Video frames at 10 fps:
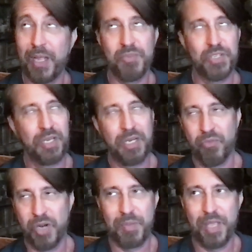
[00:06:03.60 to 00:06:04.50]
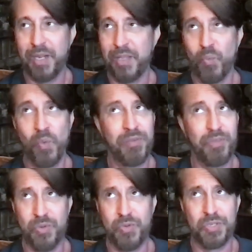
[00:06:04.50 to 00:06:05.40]
I'm just going to give what I'm getting, and one of
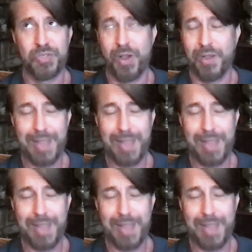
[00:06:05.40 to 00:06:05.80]
you just talk